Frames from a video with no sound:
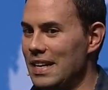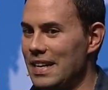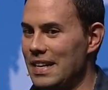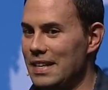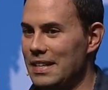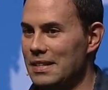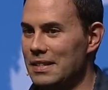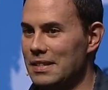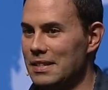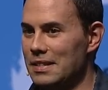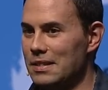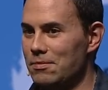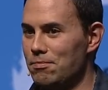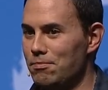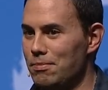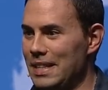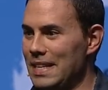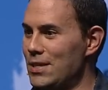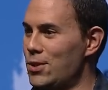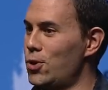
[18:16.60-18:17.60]
uh,
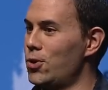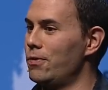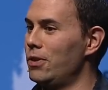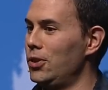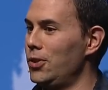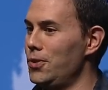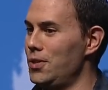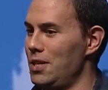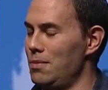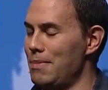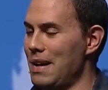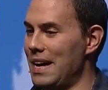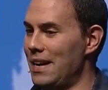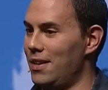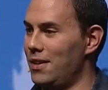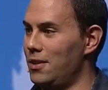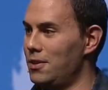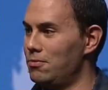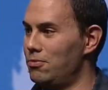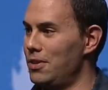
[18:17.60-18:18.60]
but that's sort of a losing
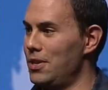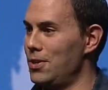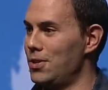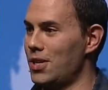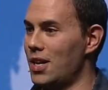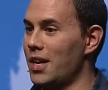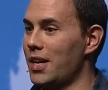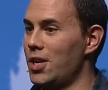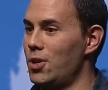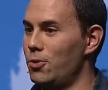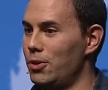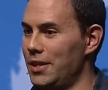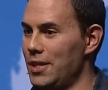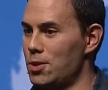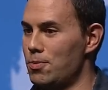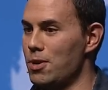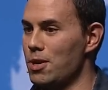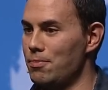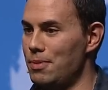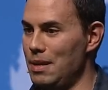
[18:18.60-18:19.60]
battle when you're talking to really
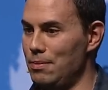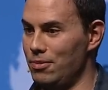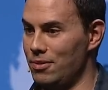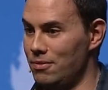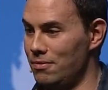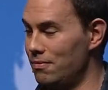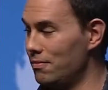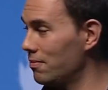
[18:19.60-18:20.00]
smart people.